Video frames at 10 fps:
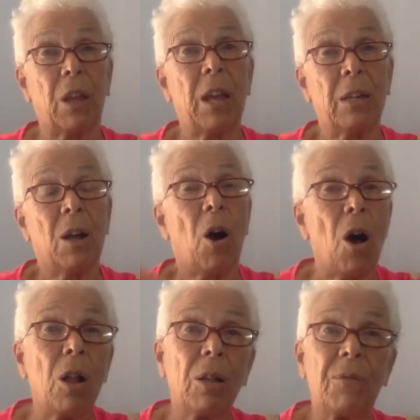And
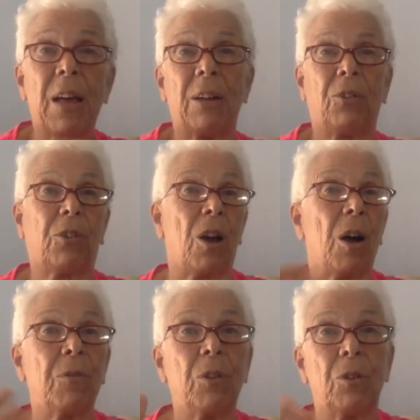all of that is
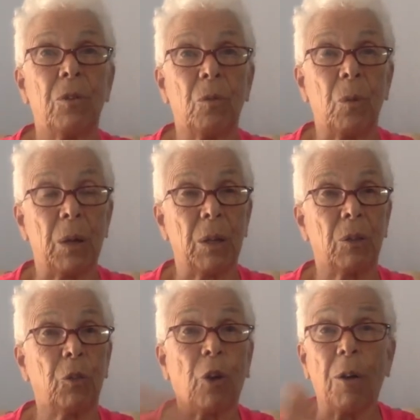covered with
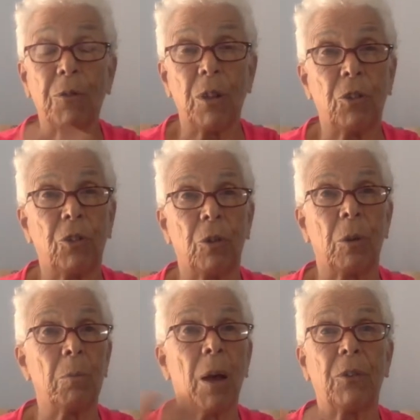soft tissue
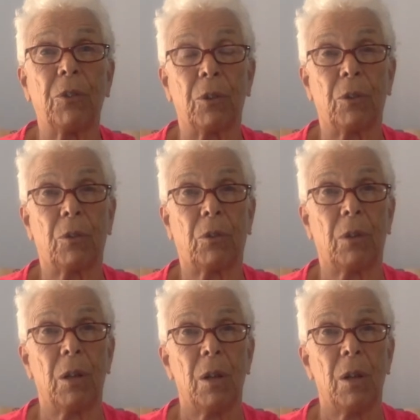and muscles.